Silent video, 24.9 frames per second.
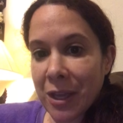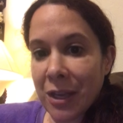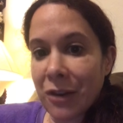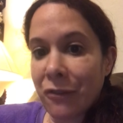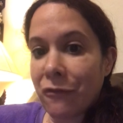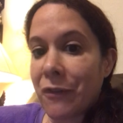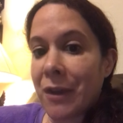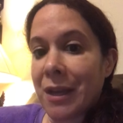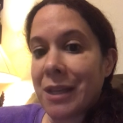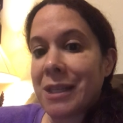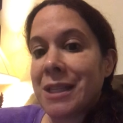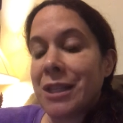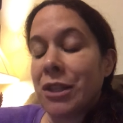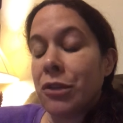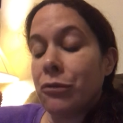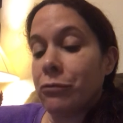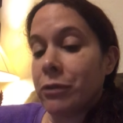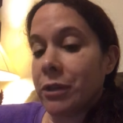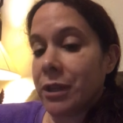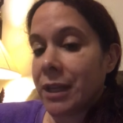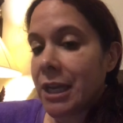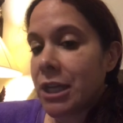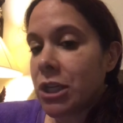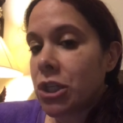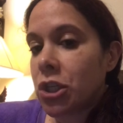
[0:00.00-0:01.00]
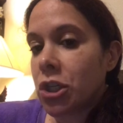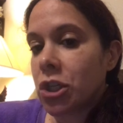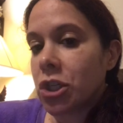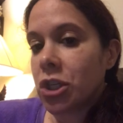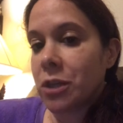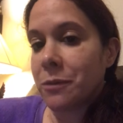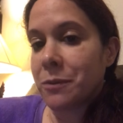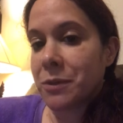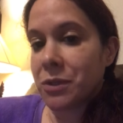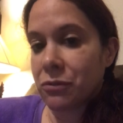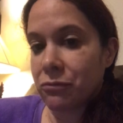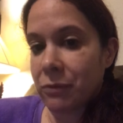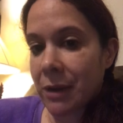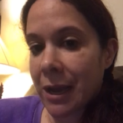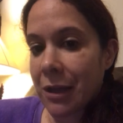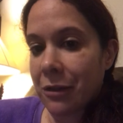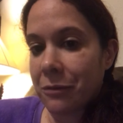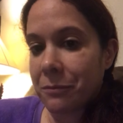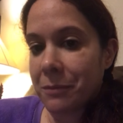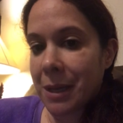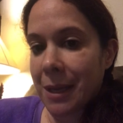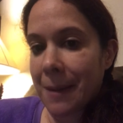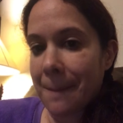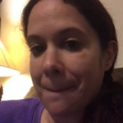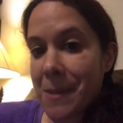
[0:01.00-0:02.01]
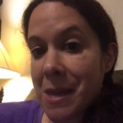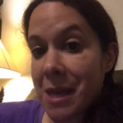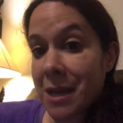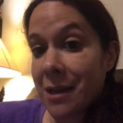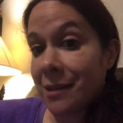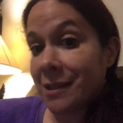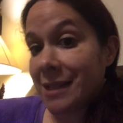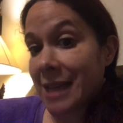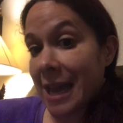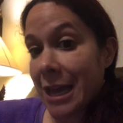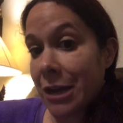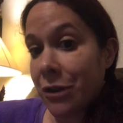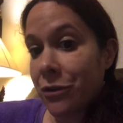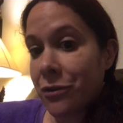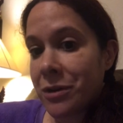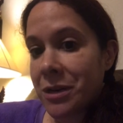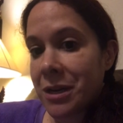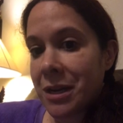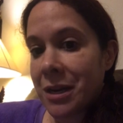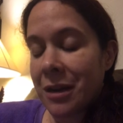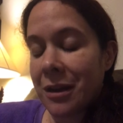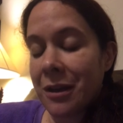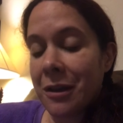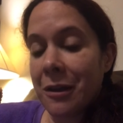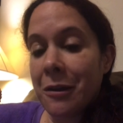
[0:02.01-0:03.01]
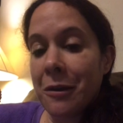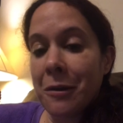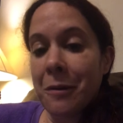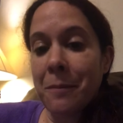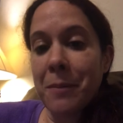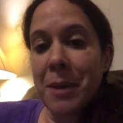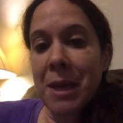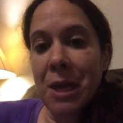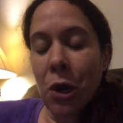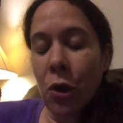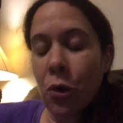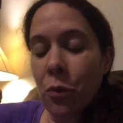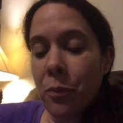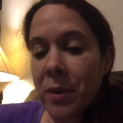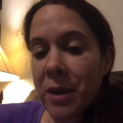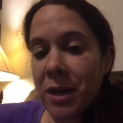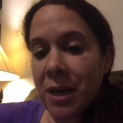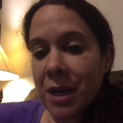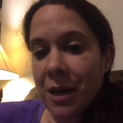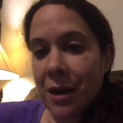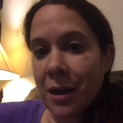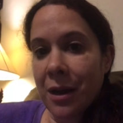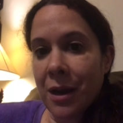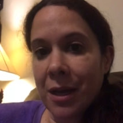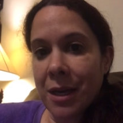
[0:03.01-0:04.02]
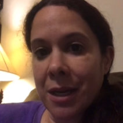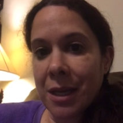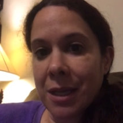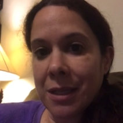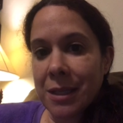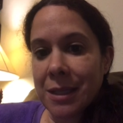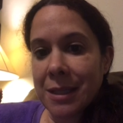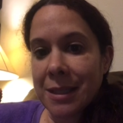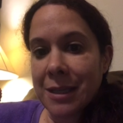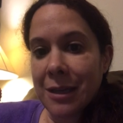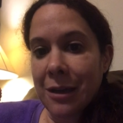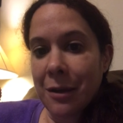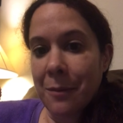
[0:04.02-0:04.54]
It affected the relationships around me because I couldn't be open and honest